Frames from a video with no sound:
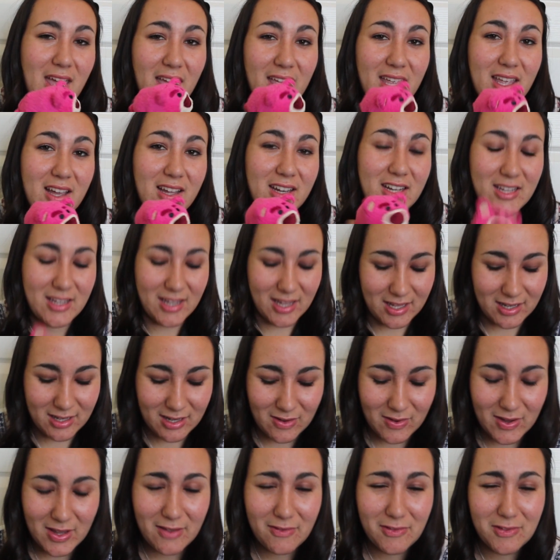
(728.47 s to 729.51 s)
I got it, and
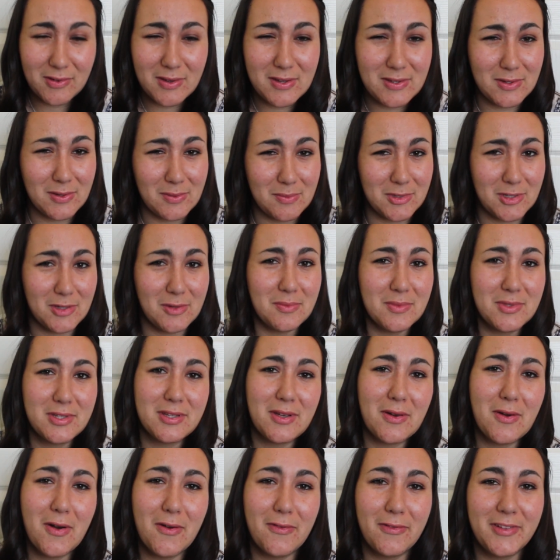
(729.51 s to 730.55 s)
now I have 3 Zoom Zooms,
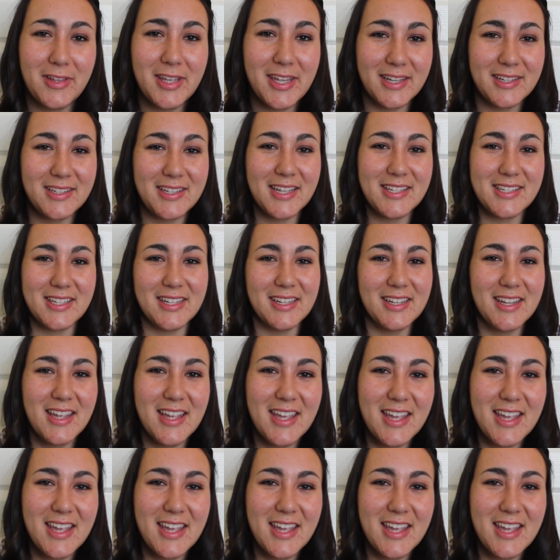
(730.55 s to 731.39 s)
so hopefully it doesn't